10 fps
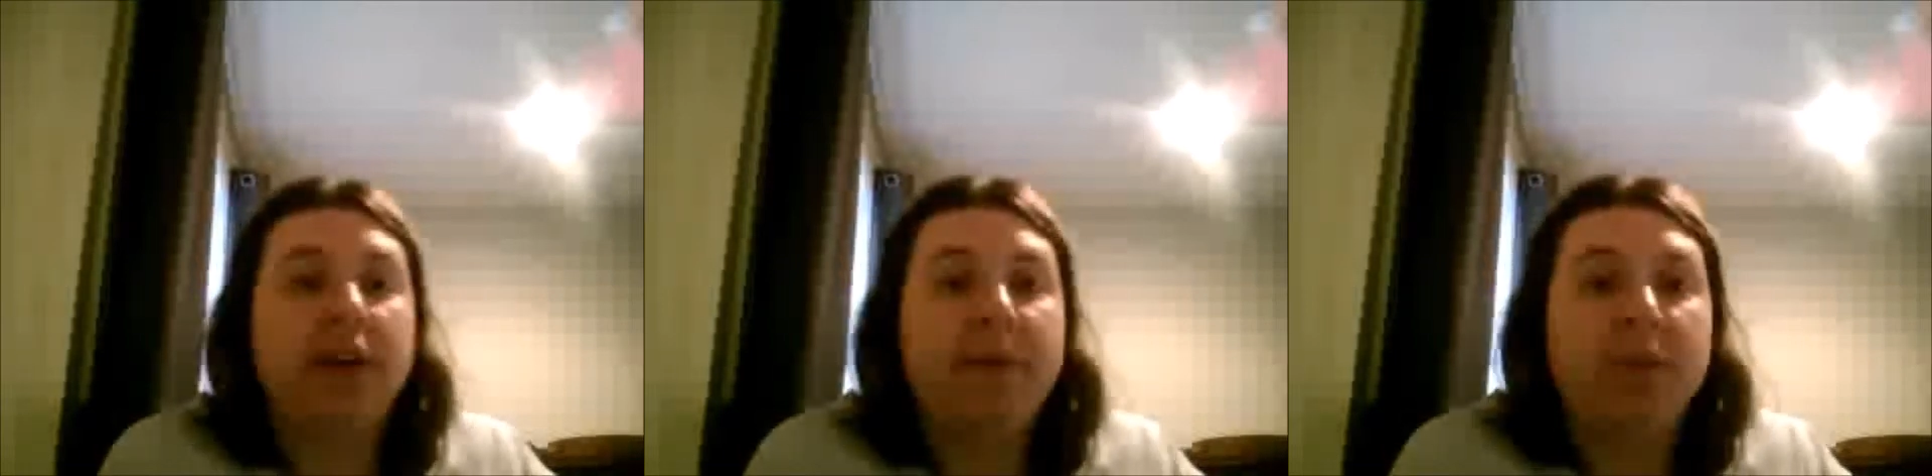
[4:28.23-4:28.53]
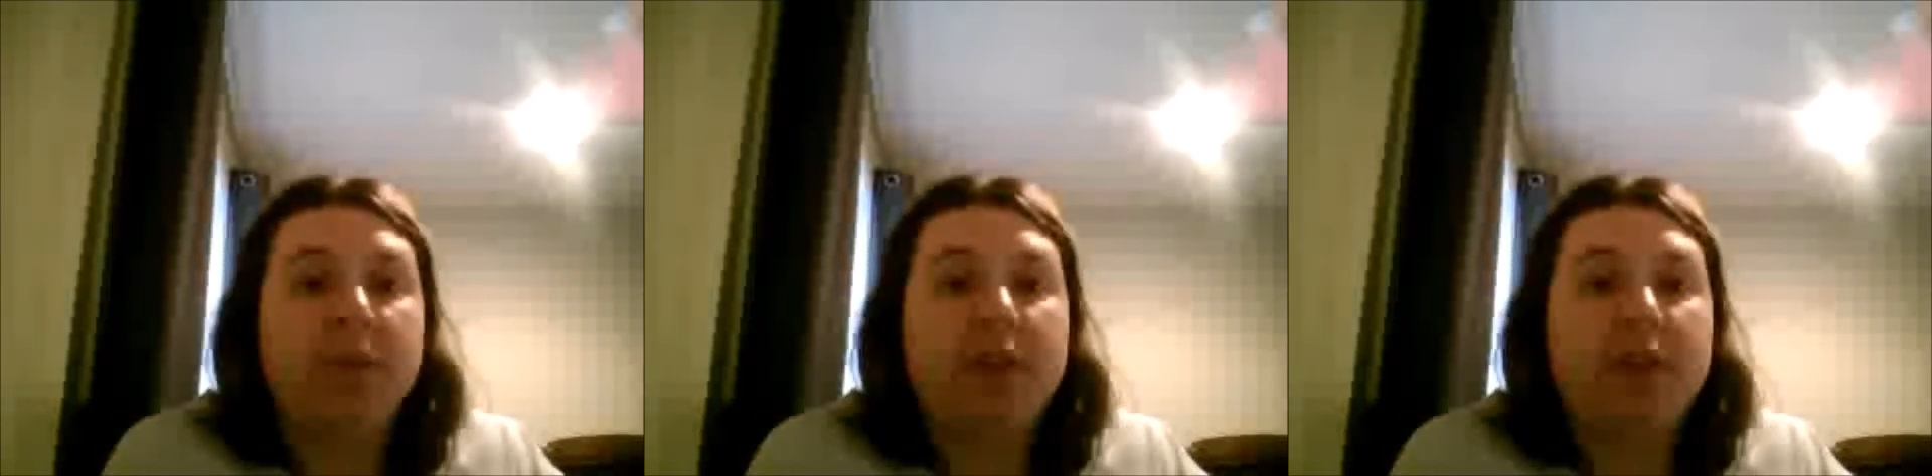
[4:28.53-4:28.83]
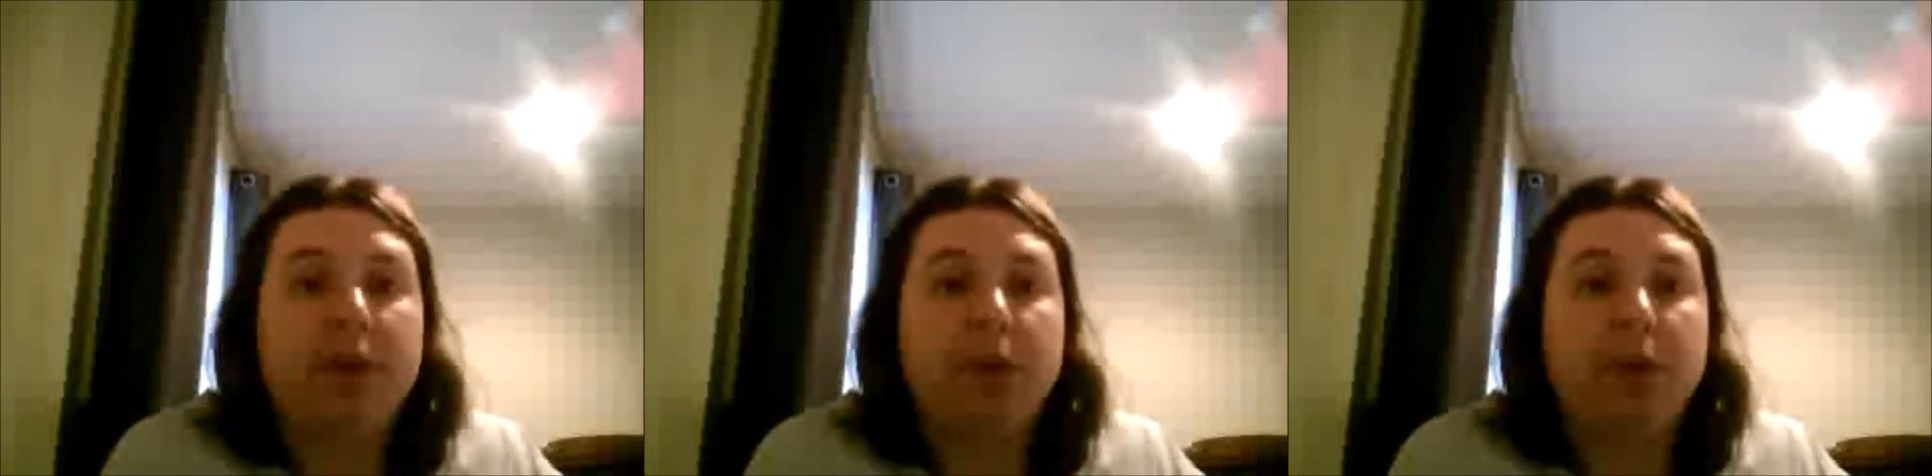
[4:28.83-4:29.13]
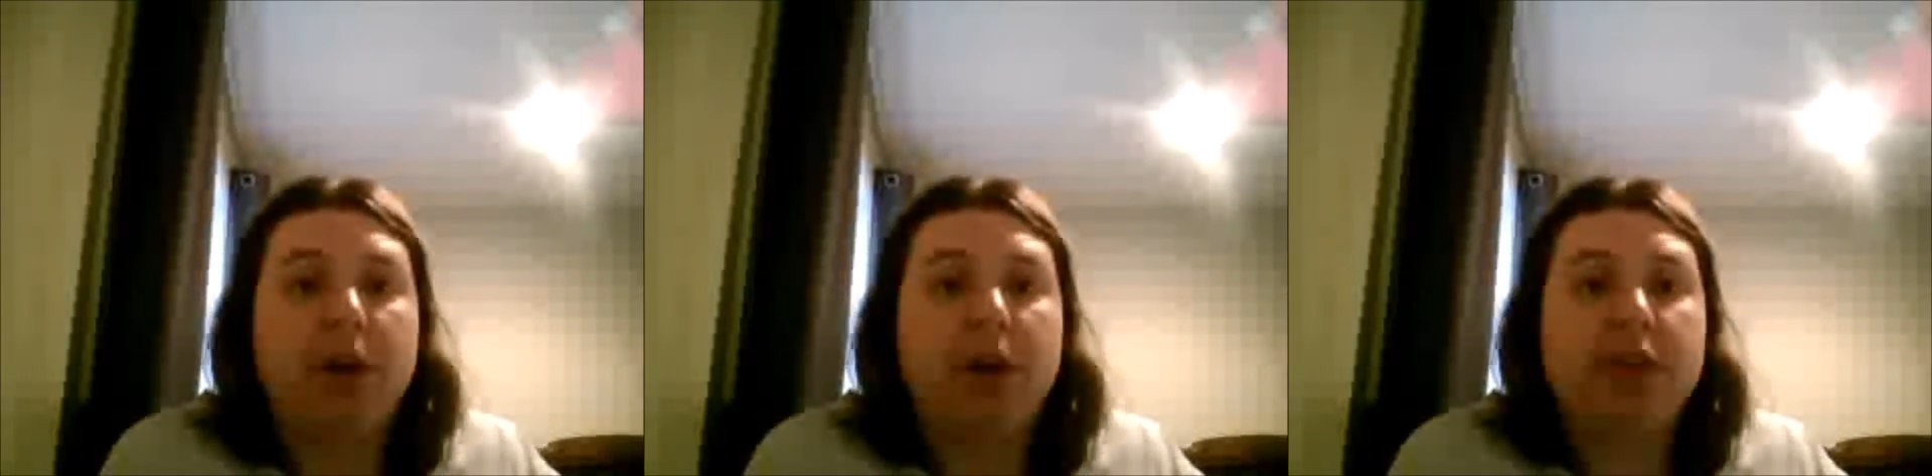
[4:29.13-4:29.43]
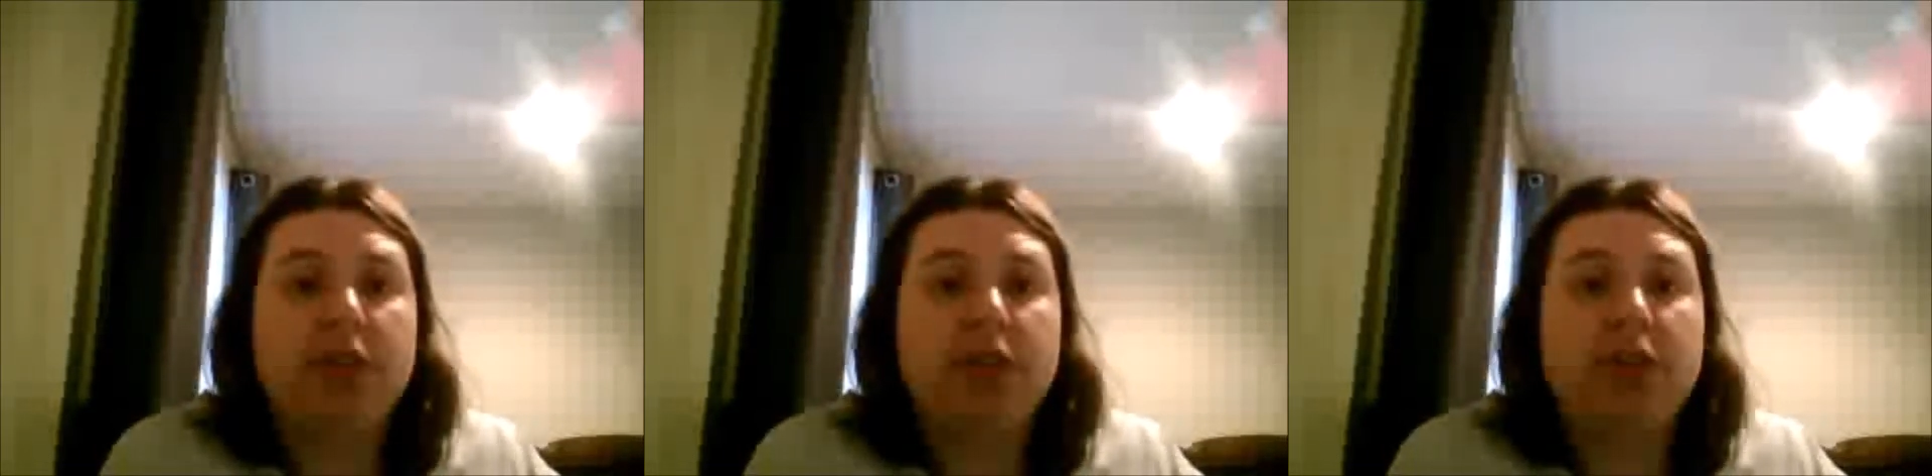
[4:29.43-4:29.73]
found thereon is
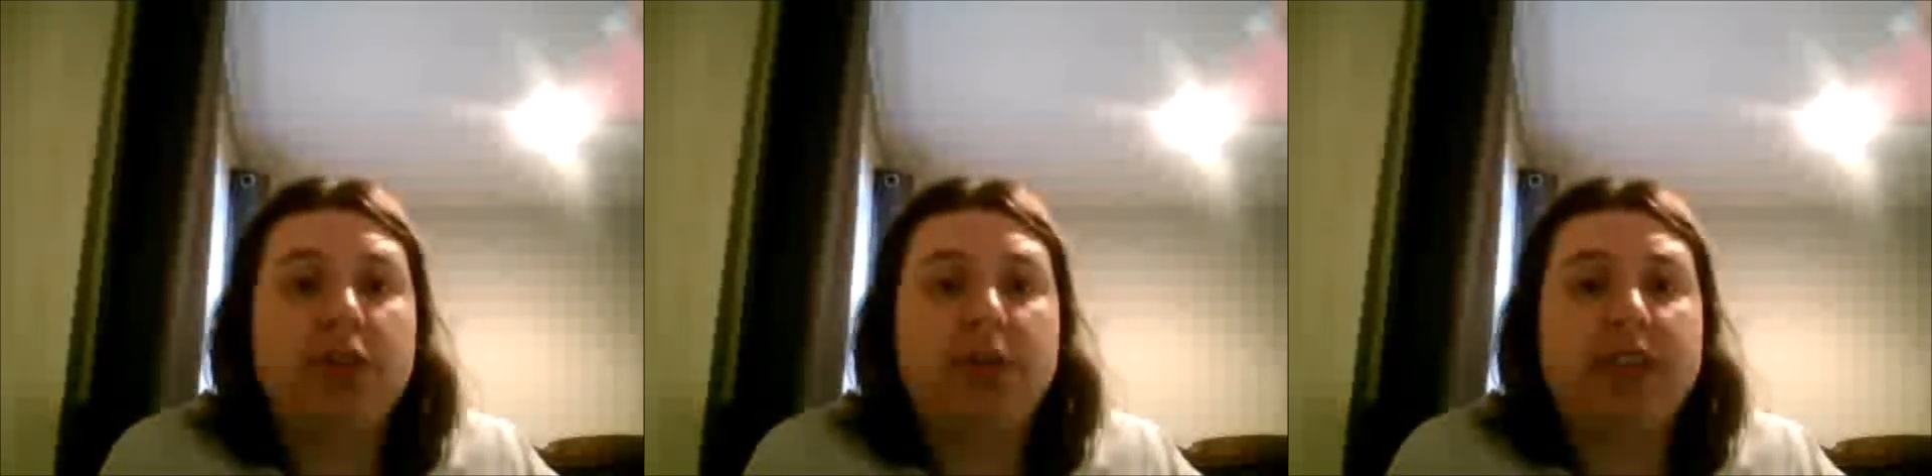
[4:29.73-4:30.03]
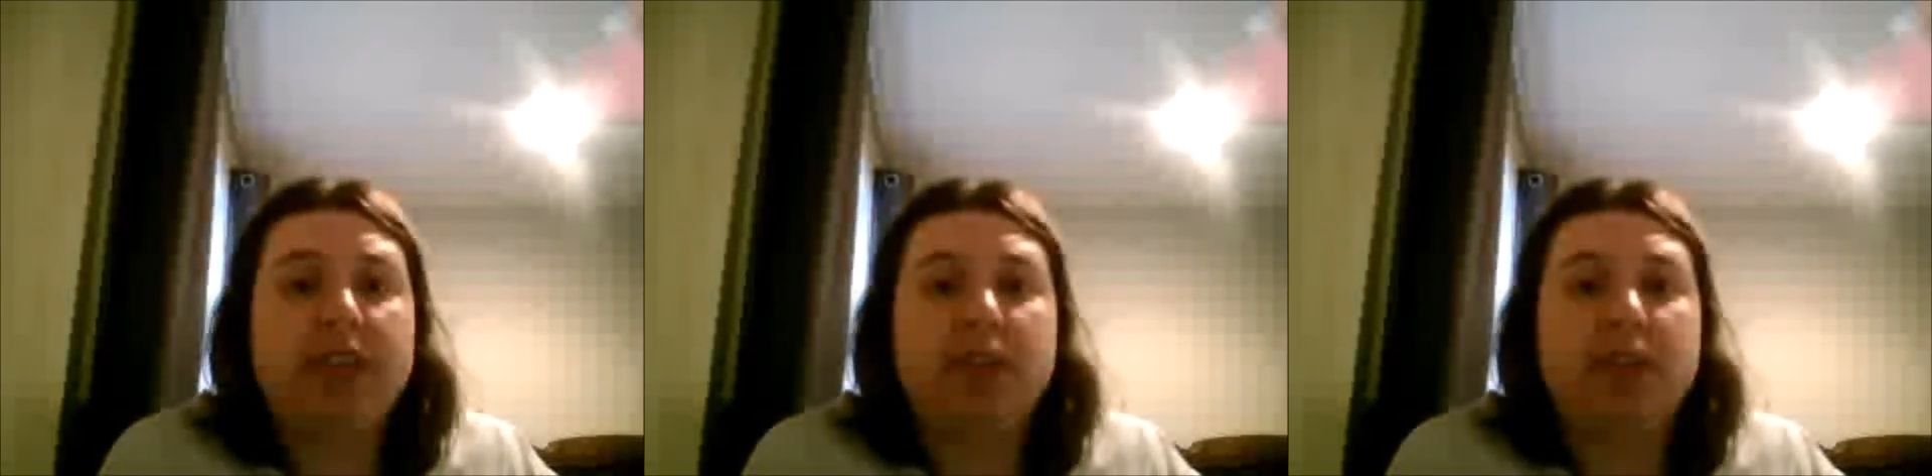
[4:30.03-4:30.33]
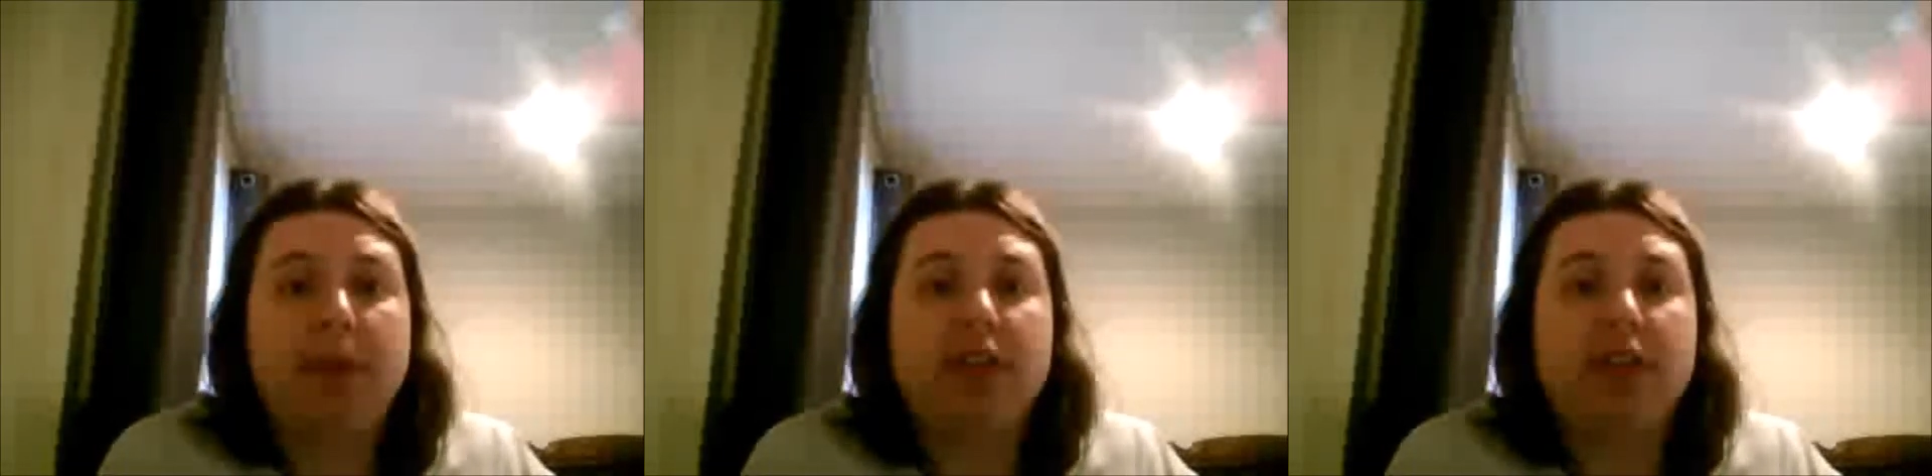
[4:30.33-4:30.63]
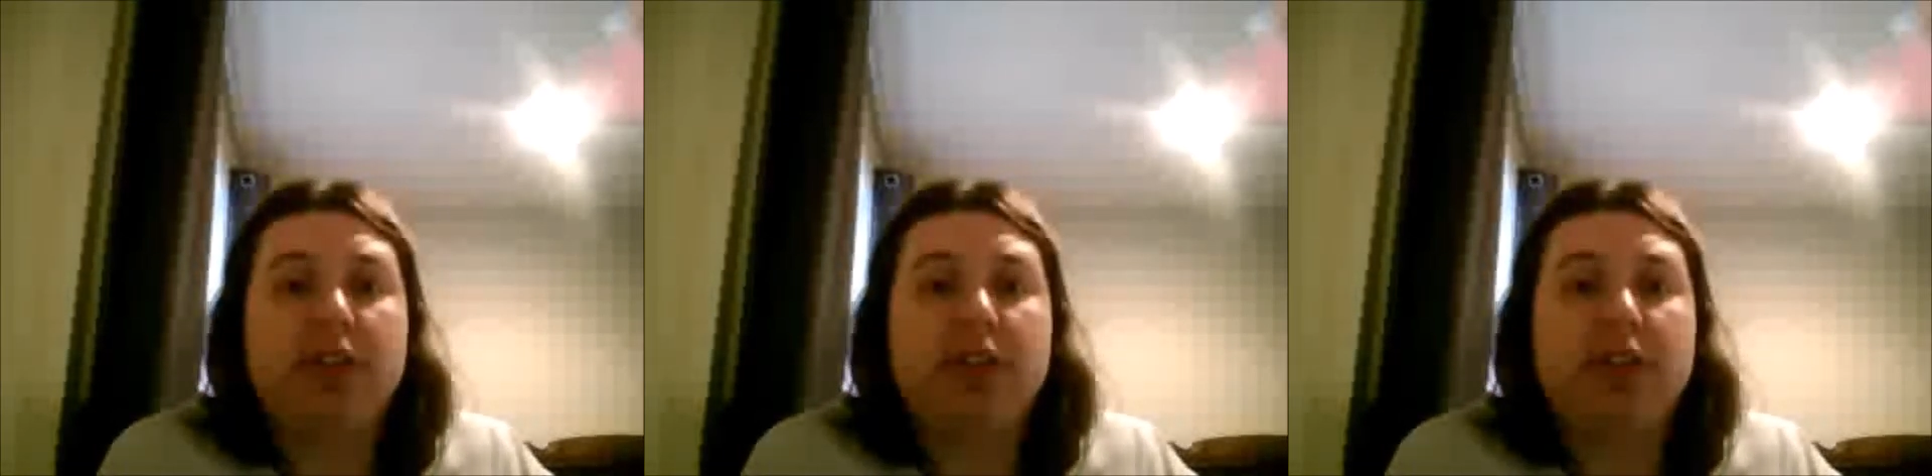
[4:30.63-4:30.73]
also used as the basis of the